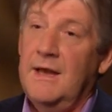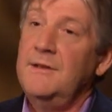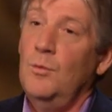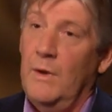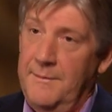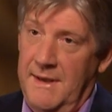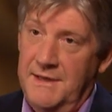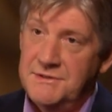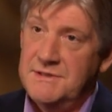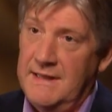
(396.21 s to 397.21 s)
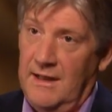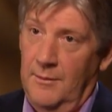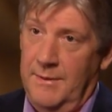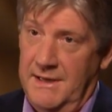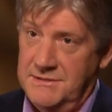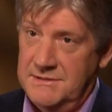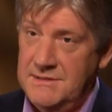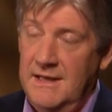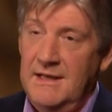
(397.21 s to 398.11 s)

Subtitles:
you had the white pages and the yellow pages.